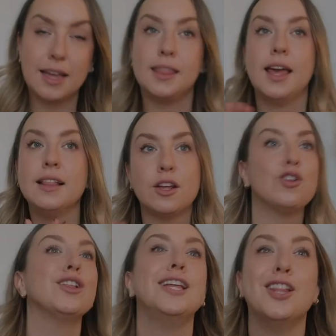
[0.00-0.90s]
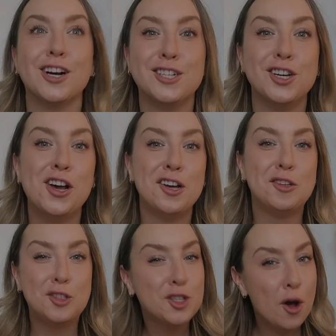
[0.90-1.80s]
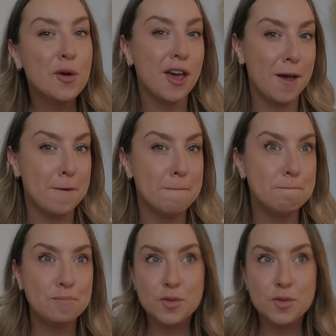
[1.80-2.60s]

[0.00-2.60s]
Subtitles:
Like they literally looked so good